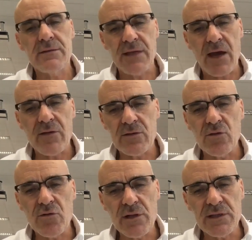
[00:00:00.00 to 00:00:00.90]

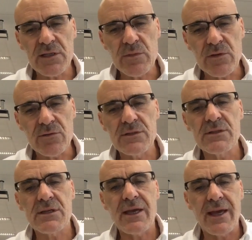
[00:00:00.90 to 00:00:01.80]
territorial
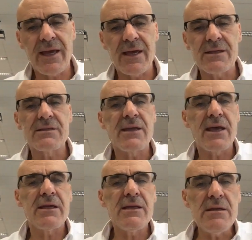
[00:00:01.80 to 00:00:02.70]
disputes as
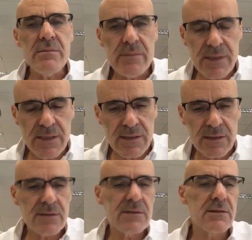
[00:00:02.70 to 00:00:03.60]
their immediate
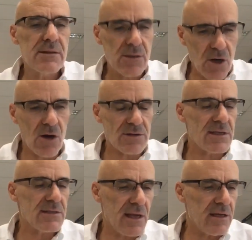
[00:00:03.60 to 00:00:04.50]
cause,
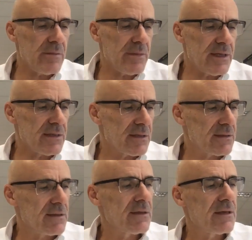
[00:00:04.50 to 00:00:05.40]
as their immediate
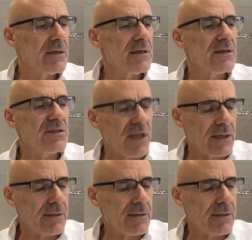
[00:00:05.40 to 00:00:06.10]
stake.